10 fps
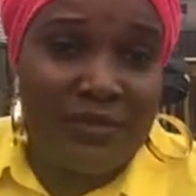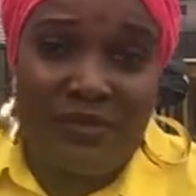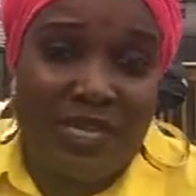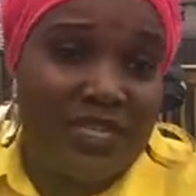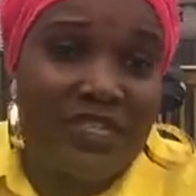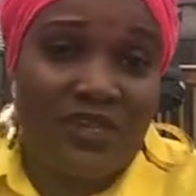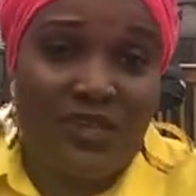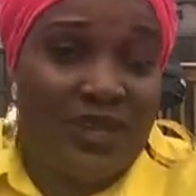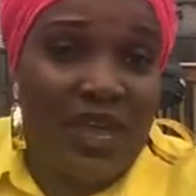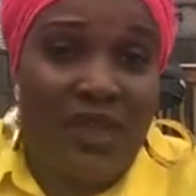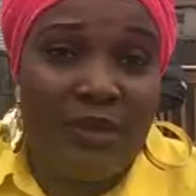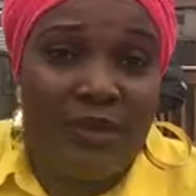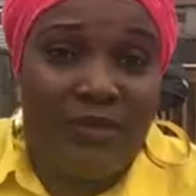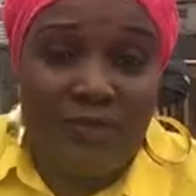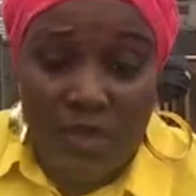I'm telling you, with the
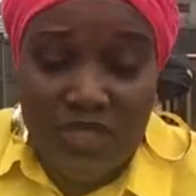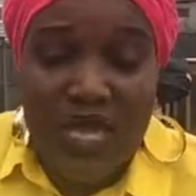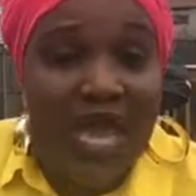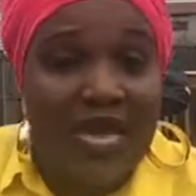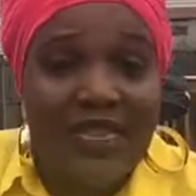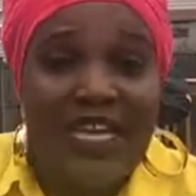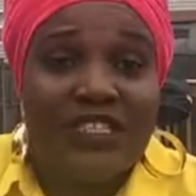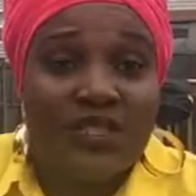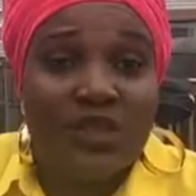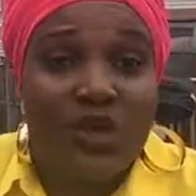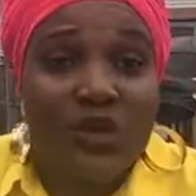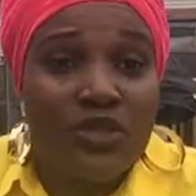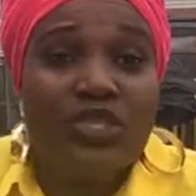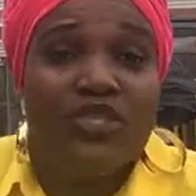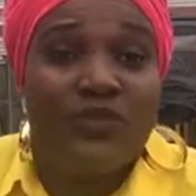chemicals, because that just
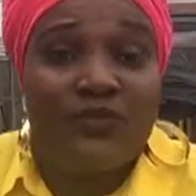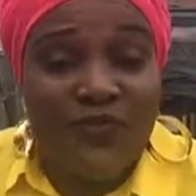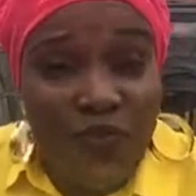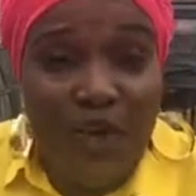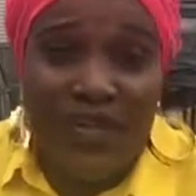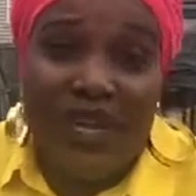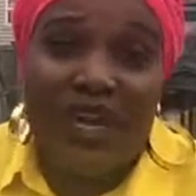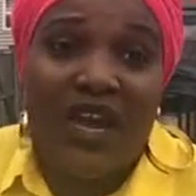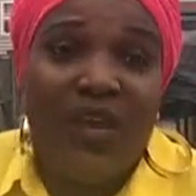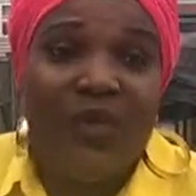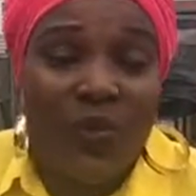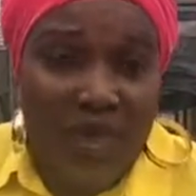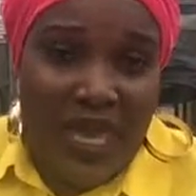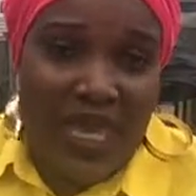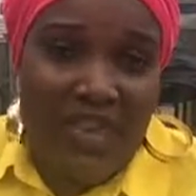goes on to further
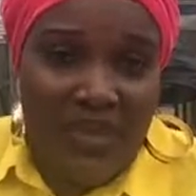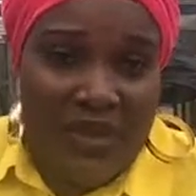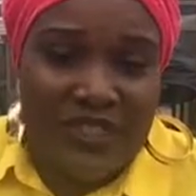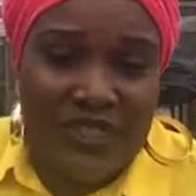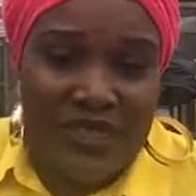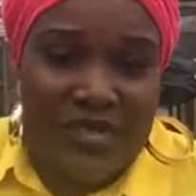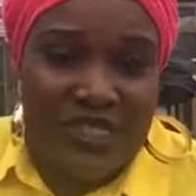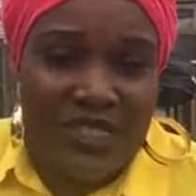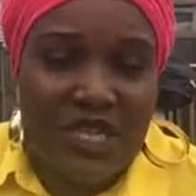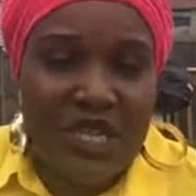weaken your hair strands.